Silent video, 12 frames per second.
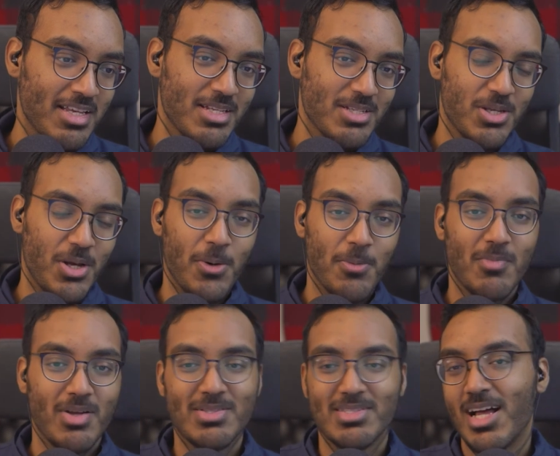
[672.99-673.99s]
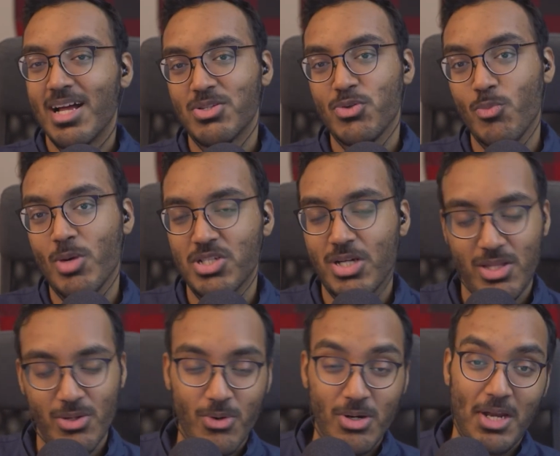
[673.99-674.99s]
So it's not too much out of the
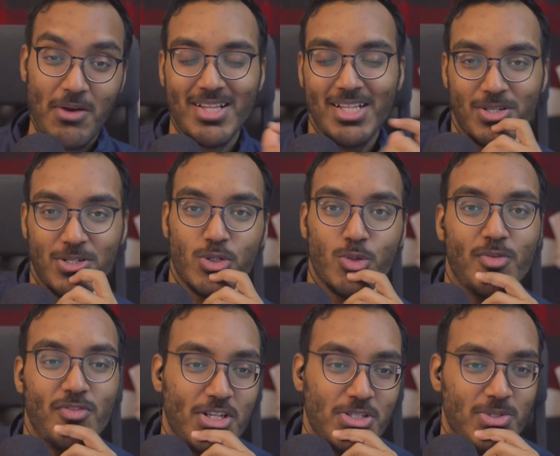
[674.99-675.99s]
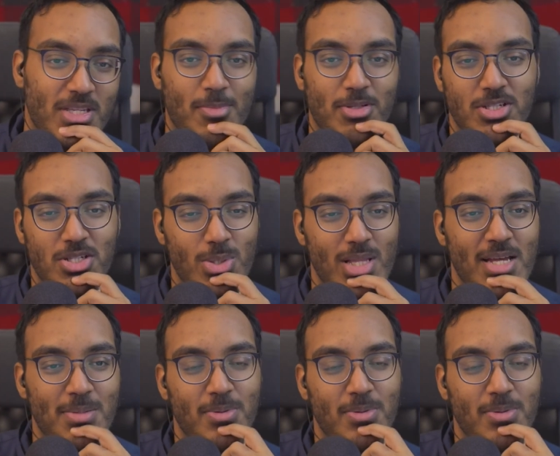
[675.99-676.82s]
ordinary that their supervisor is able to do that.